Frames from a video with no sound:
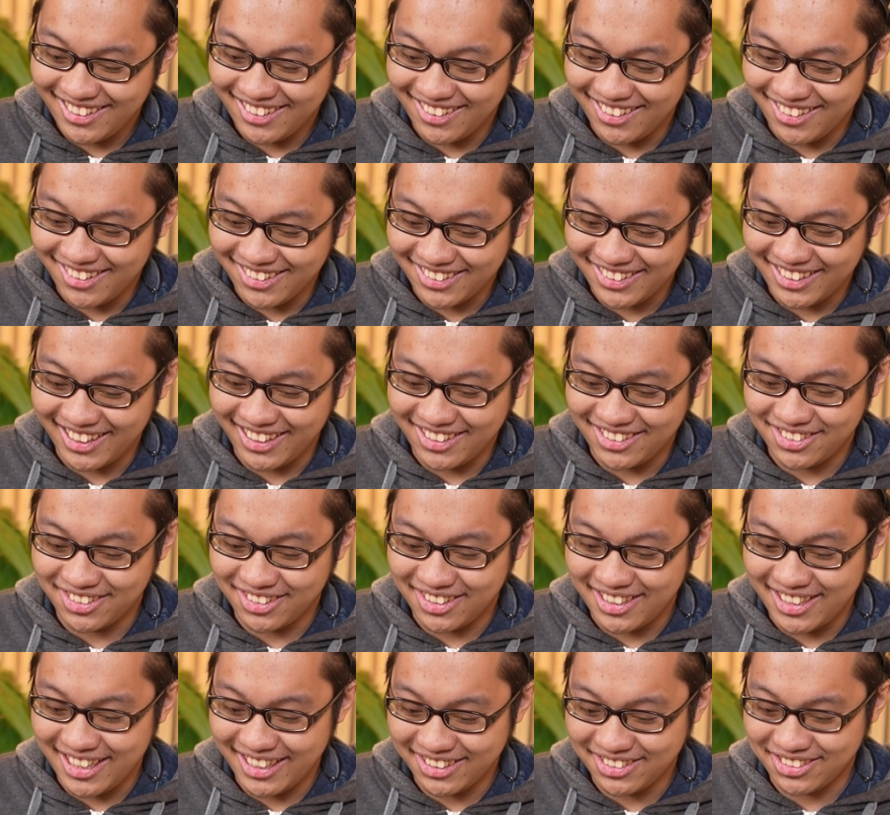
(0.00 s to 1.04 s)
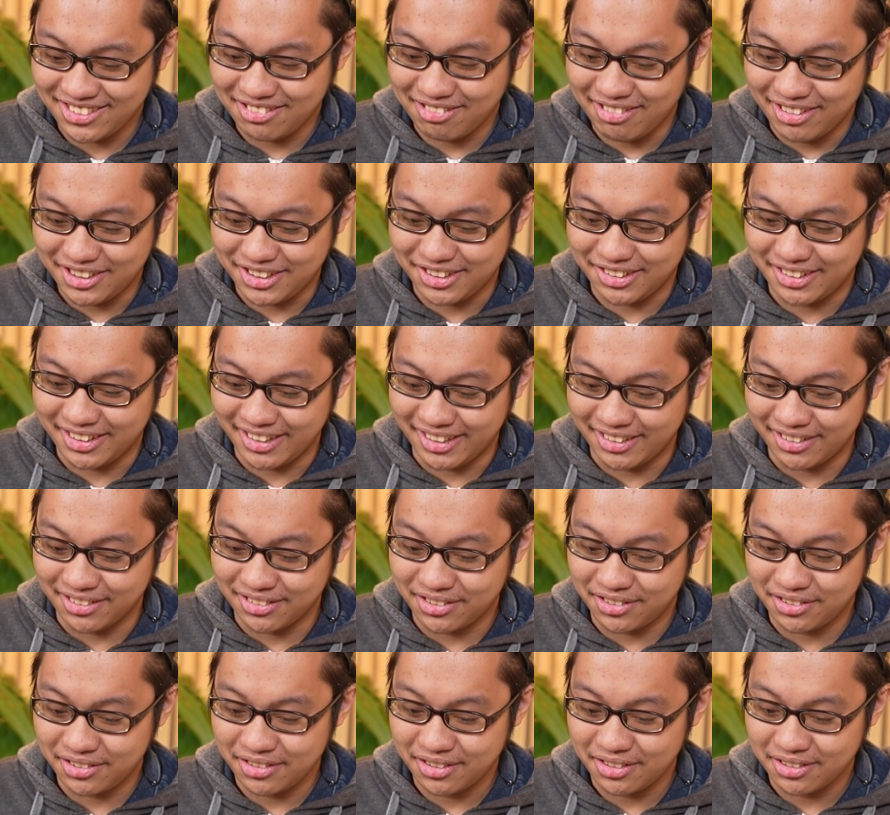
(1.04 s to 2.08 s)
Okay, so the next question
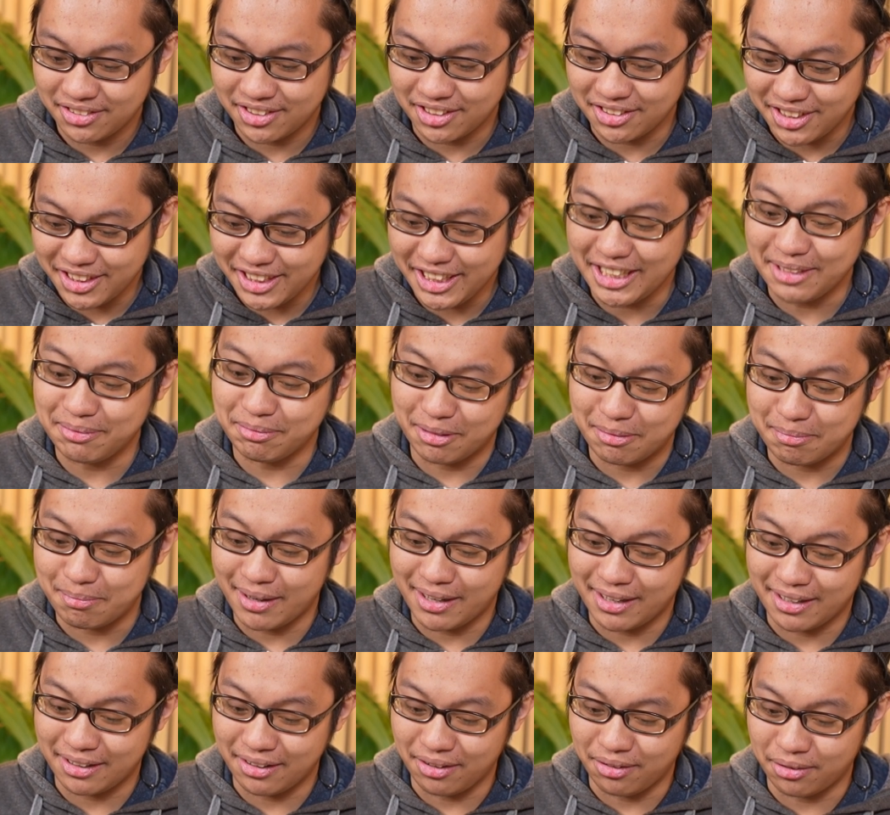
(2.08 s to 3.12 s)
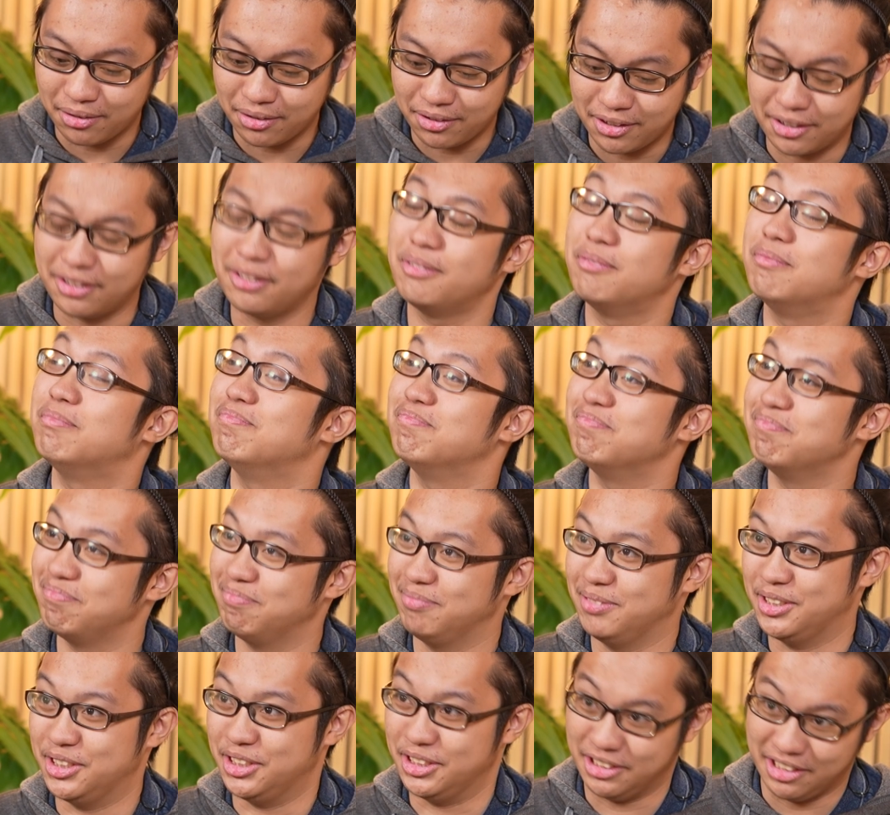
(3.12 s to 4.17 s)
is, sa tingin mo ba, or
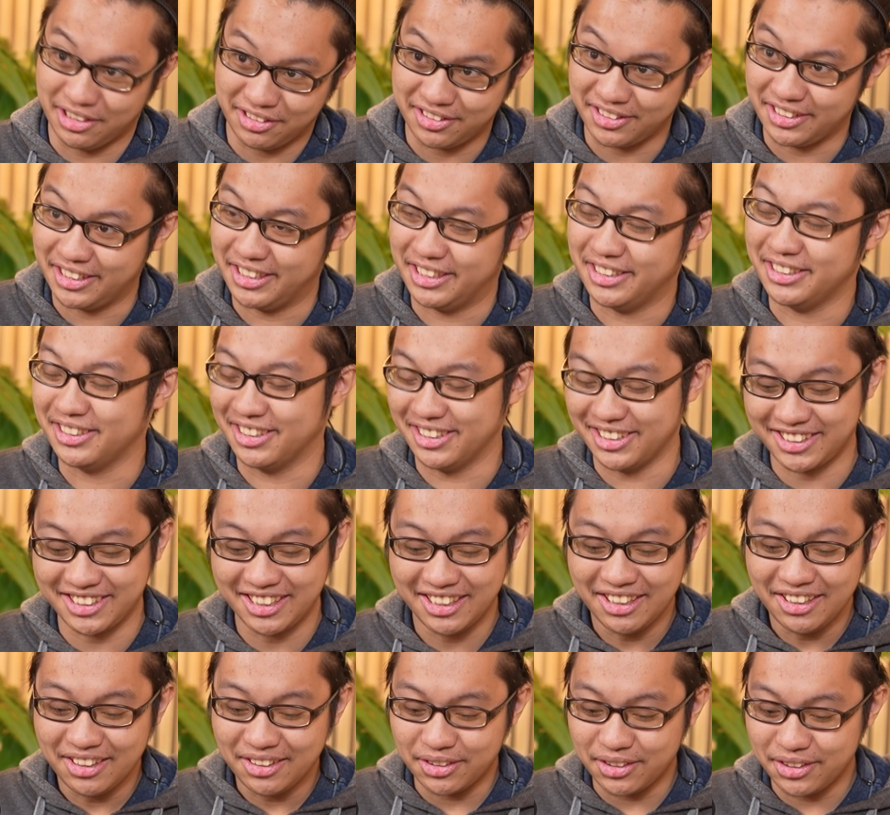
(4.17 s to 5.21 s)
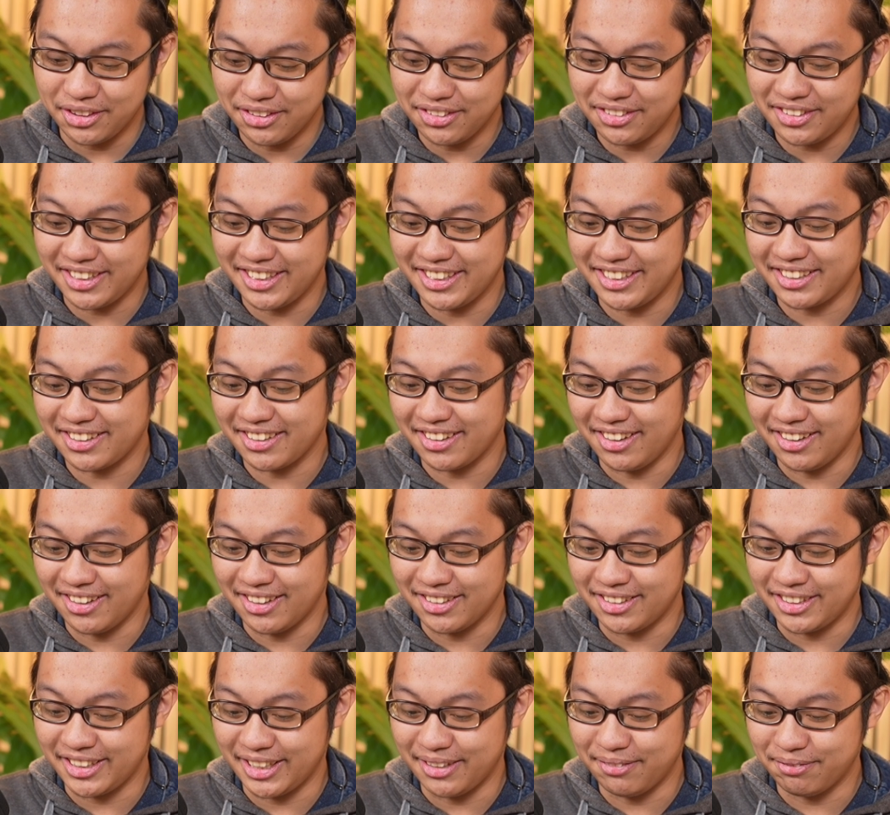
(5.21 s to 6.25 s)
should I say it in English, do you think
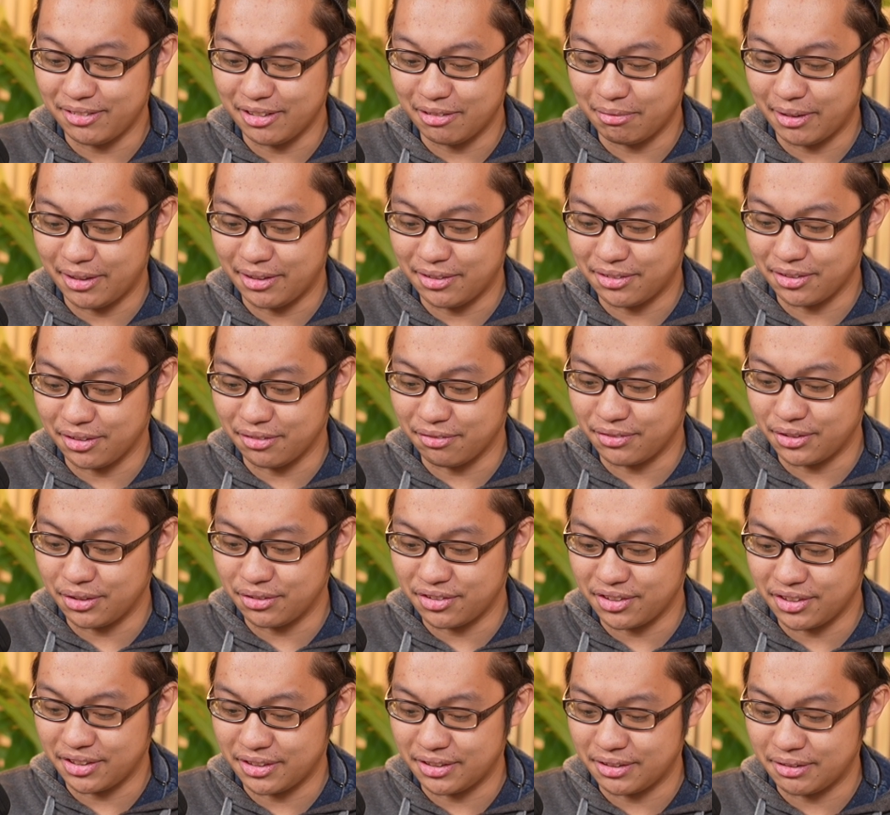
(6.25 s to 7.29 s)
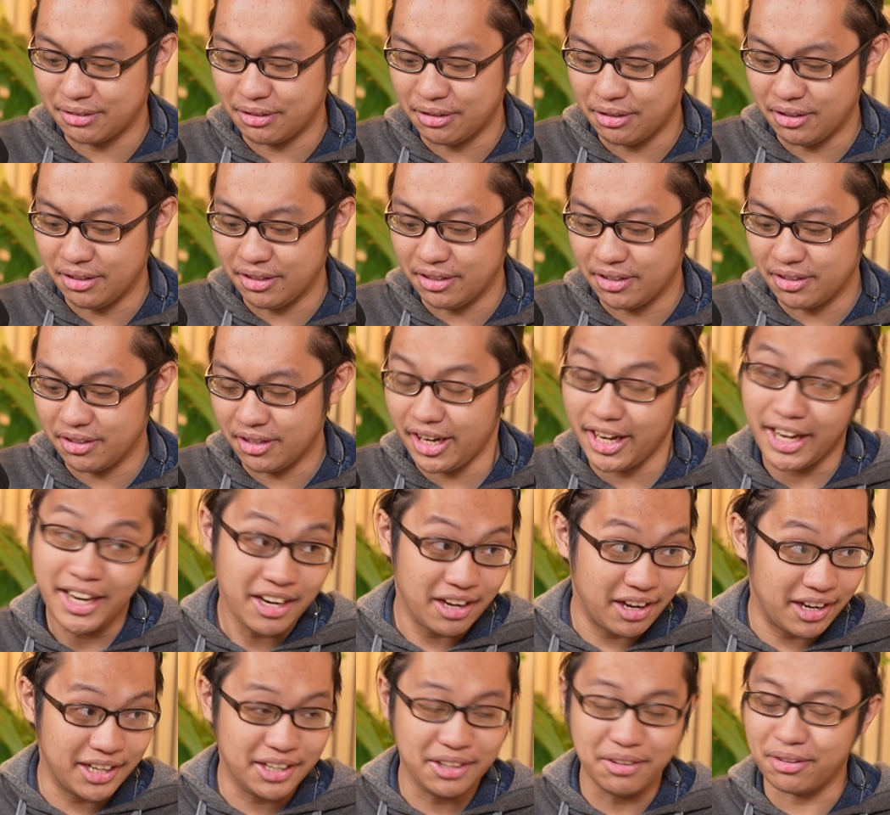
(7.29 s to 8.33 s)
the influence of using
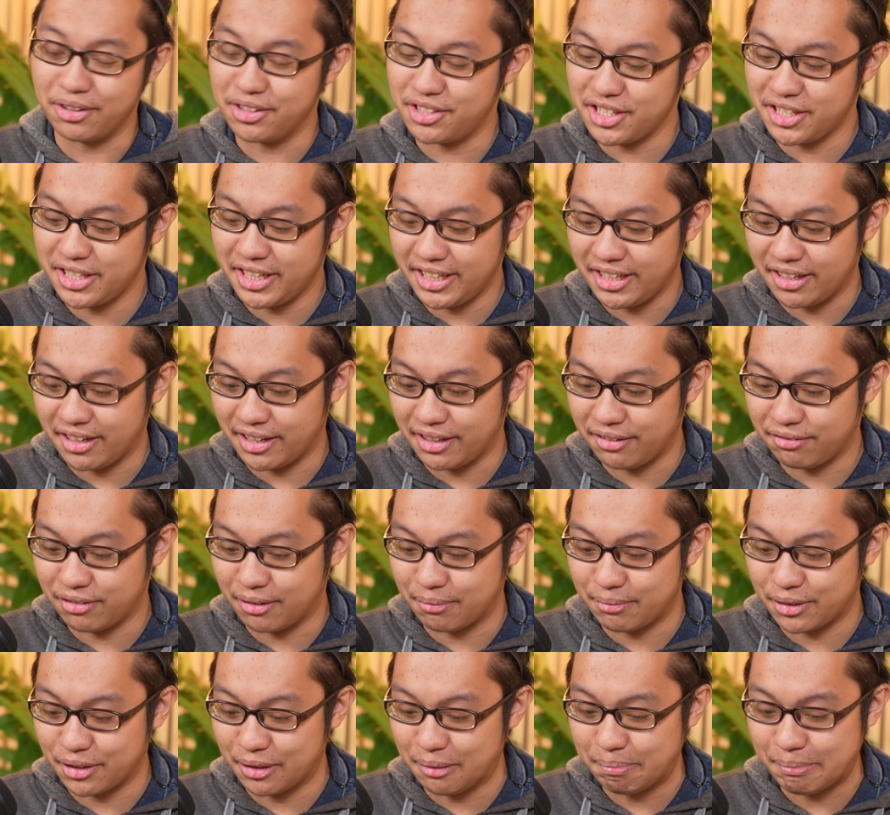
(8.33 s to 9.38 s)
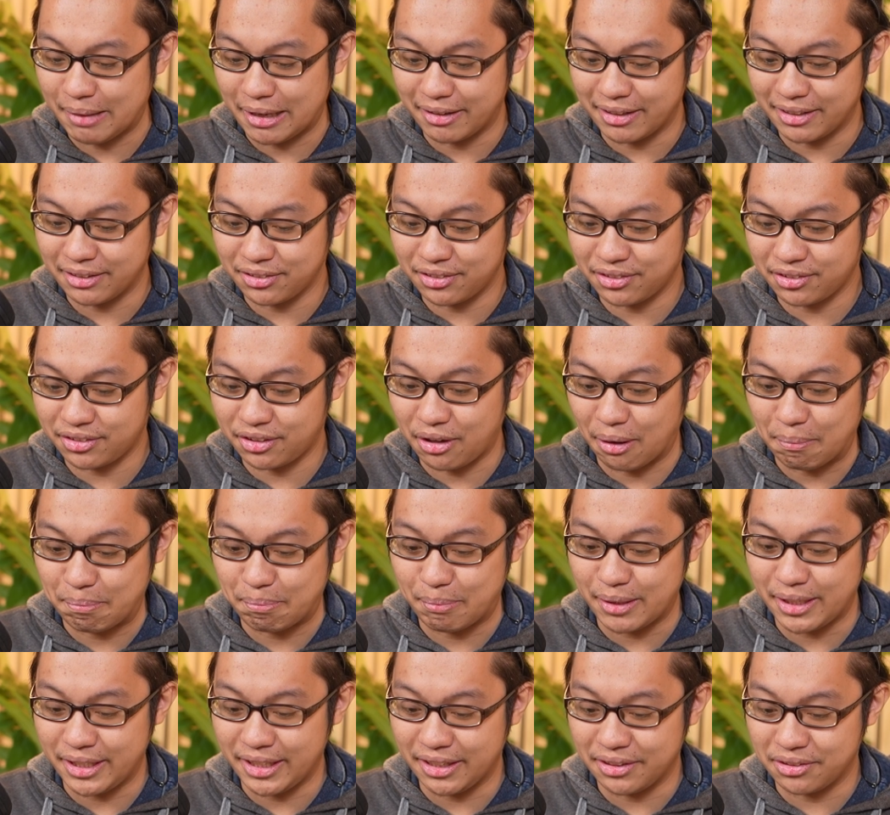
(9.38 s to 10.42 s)
AI or Gen AI from your parents,
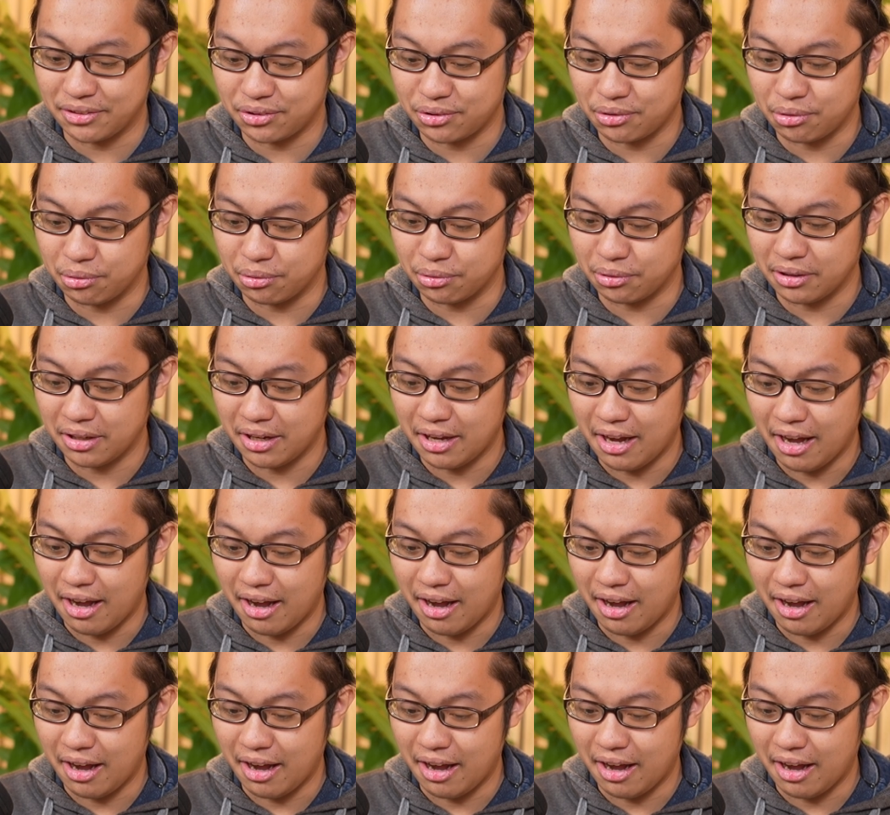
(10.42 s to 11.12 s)
company, and school